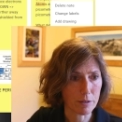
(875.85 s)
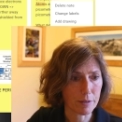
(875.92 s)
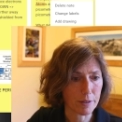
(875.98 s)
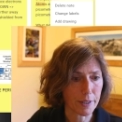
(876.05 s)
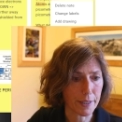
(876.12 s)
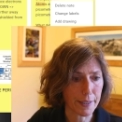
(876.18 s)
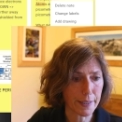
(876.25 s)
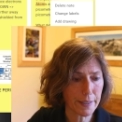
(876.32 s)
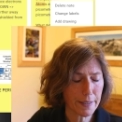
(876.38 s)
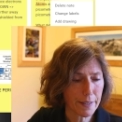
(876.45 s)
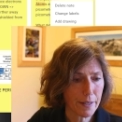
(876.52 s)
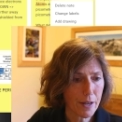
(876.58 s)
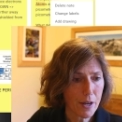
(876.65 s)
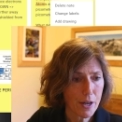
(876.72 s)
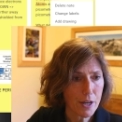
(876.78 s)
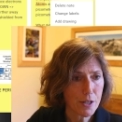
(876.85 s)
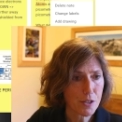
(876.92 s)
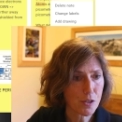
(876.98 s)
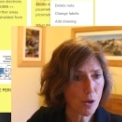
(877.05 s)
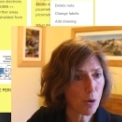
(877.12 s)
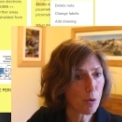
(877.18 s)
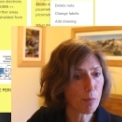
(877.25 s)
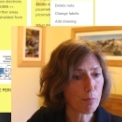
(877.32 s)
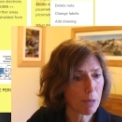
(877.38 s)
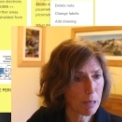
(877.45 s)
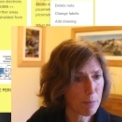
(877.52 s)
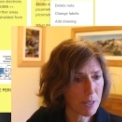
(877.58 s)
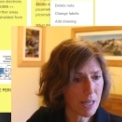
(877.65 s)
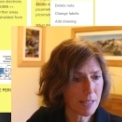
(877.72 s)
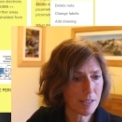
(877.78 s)
Okay? So
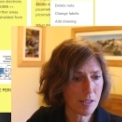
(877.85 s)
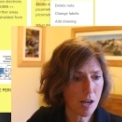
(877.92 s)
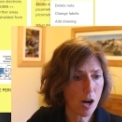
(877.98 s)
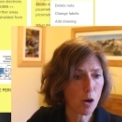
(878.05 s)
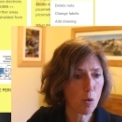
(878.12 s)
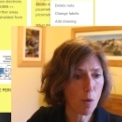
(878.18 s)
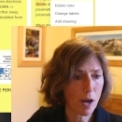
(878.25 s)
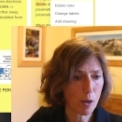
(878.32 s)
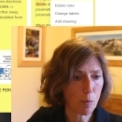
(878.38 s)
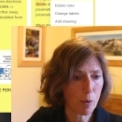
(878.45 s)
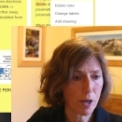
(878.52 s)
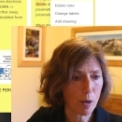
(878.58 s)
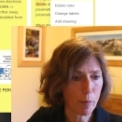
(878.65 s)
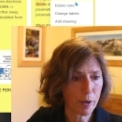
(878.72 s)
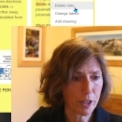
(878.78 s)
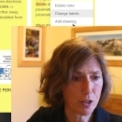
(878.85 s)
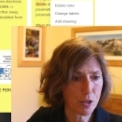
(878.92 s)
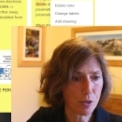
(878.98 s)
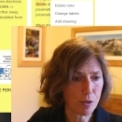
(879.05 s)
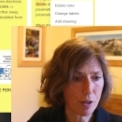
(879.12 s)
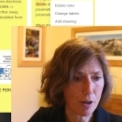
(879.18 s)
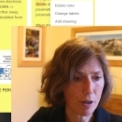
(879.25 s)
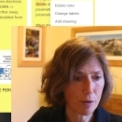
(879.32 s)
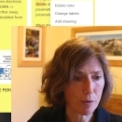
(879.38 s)
maybe that's not quite what I want to do though.